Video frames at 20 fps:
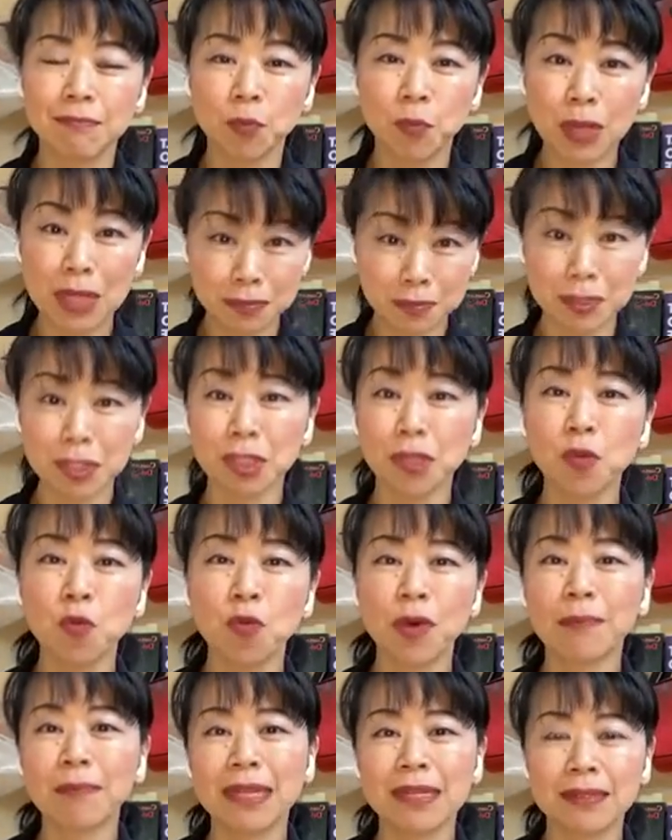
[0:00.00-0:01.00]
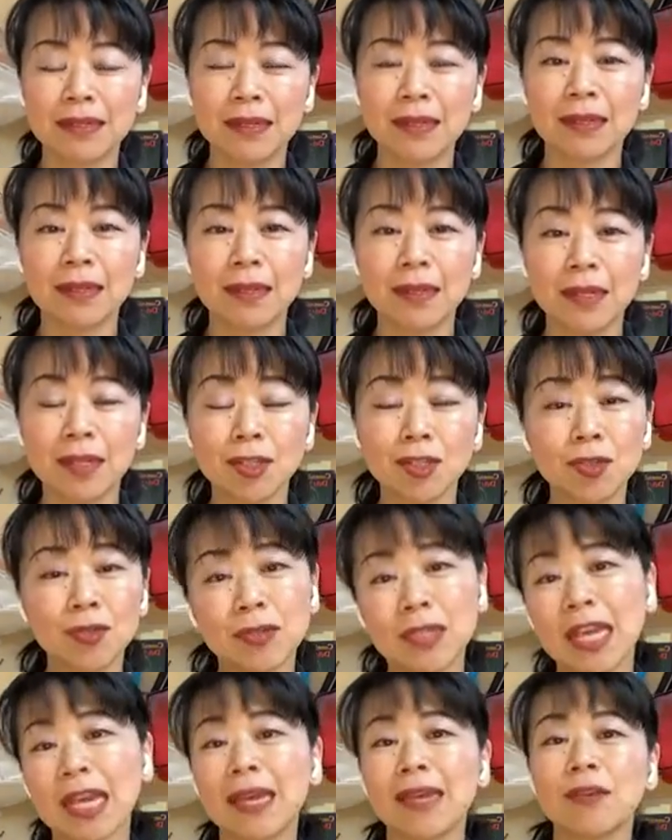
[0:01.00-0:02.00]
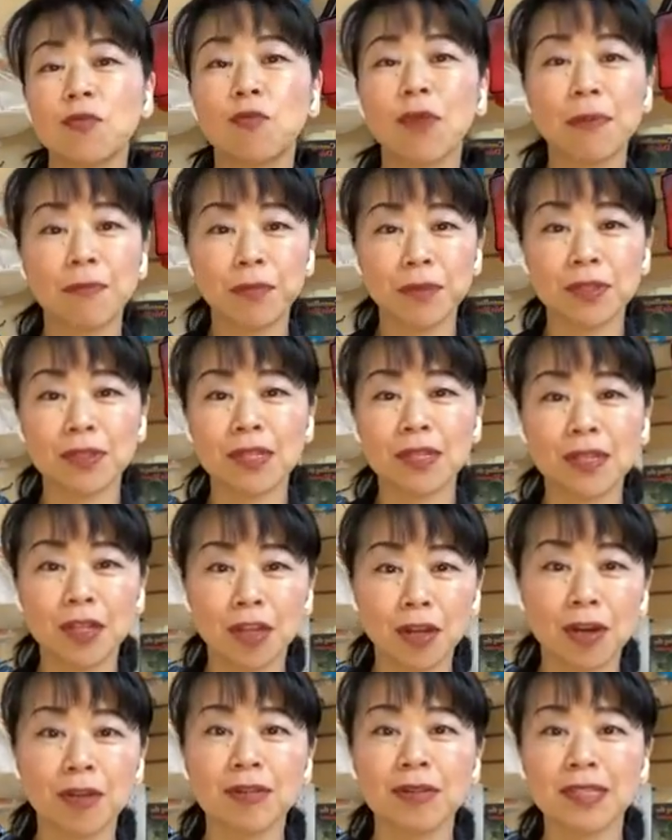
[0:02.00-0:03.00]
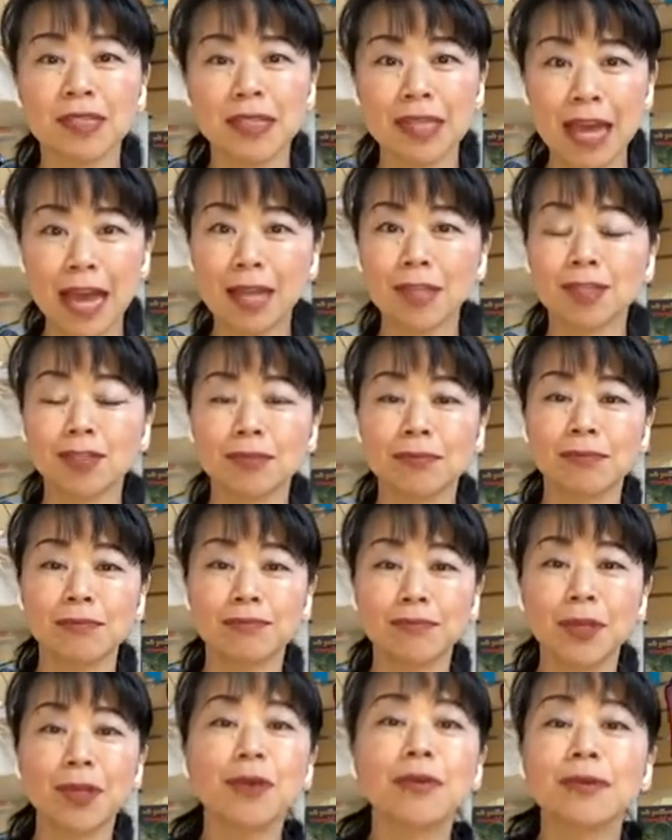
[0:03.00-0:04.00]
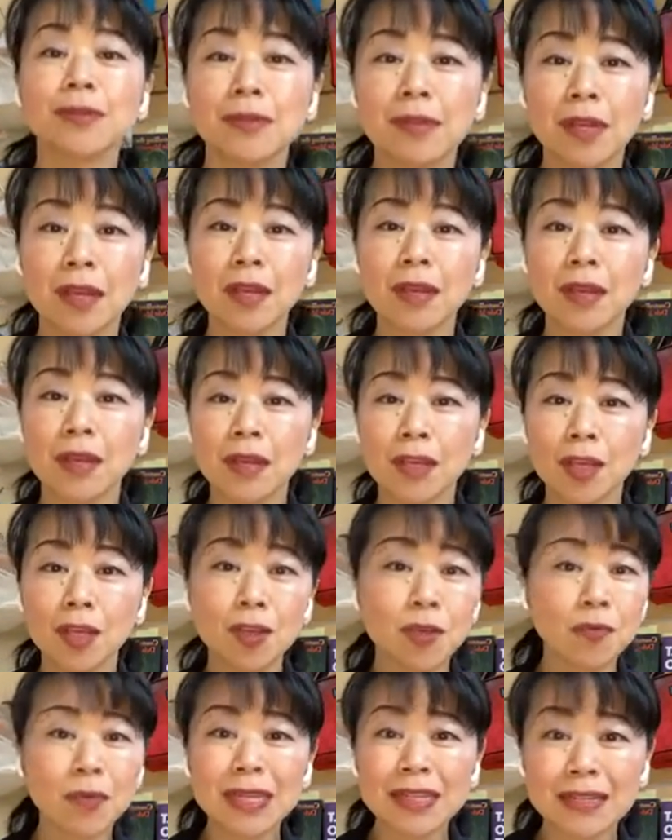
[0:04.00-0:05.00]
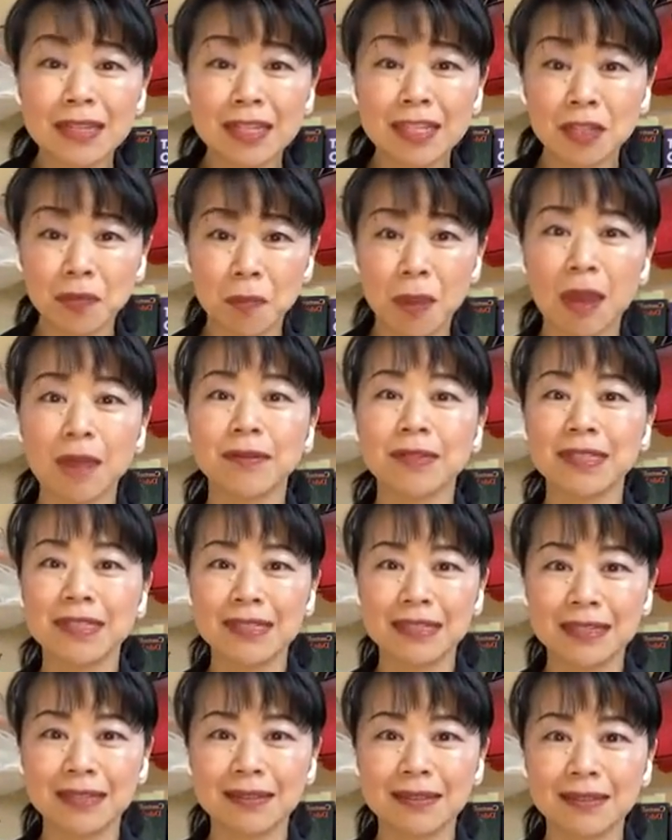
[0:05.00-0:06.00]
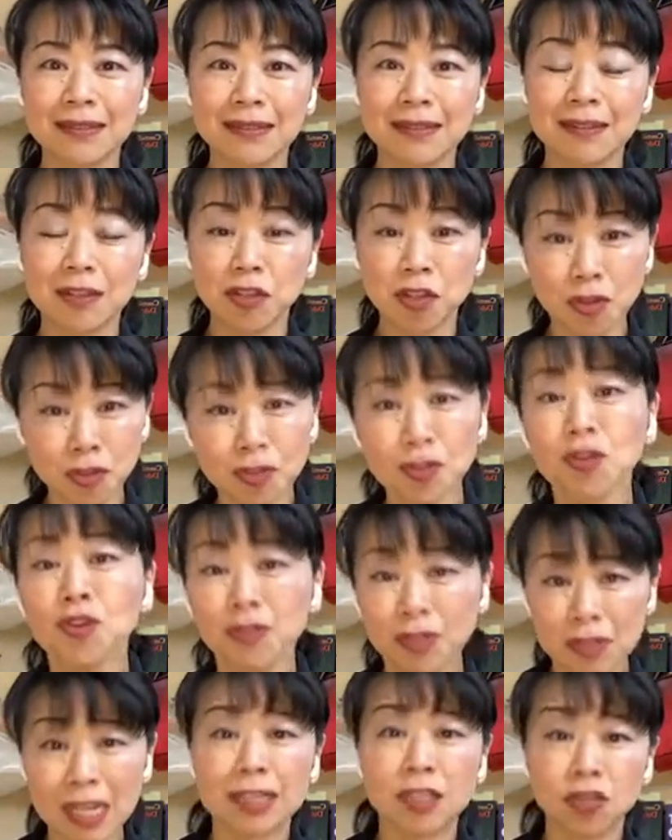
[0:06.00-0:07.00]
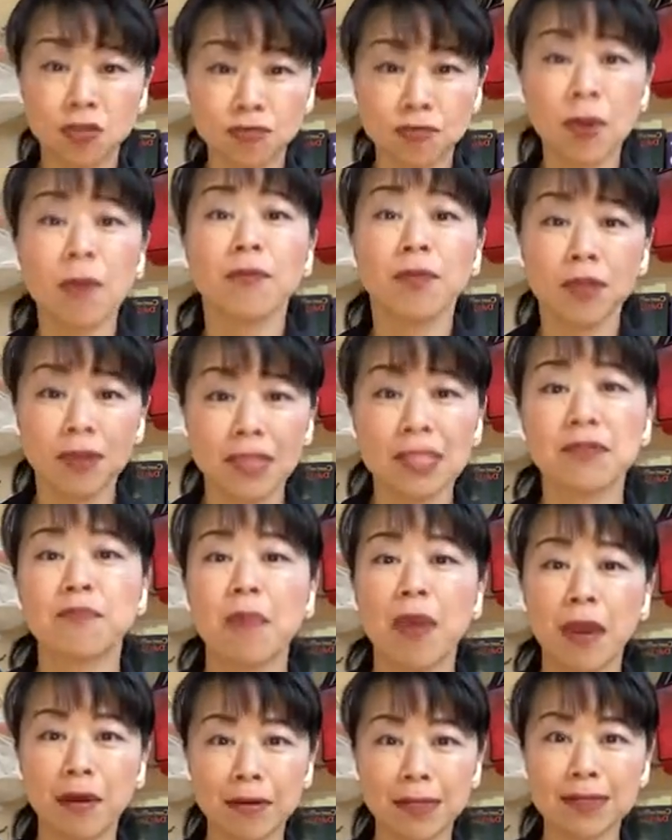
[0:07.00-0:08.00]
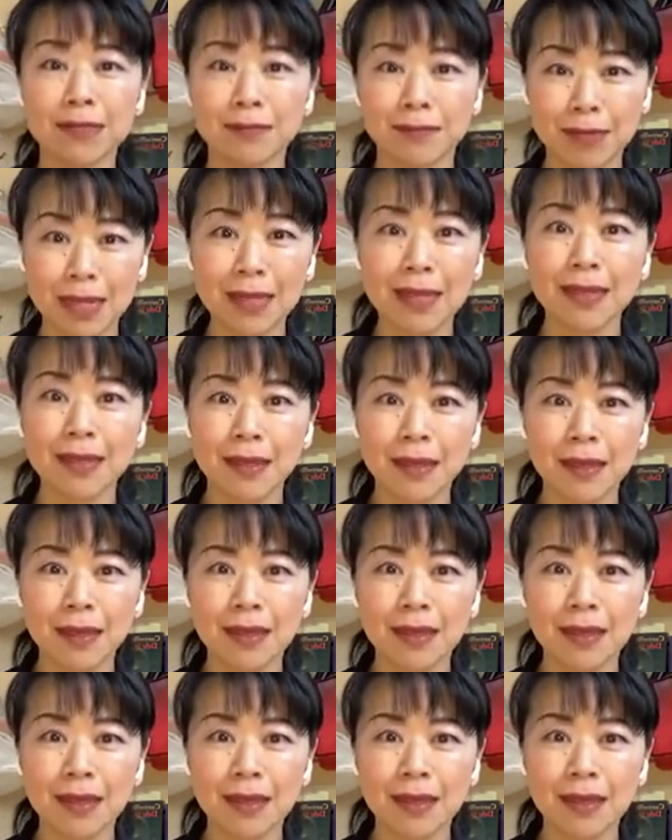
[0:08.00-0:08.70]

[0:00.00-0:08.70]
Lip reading: especially women, to take 1% courage in action because you've been experienced it. That's from your experience, right?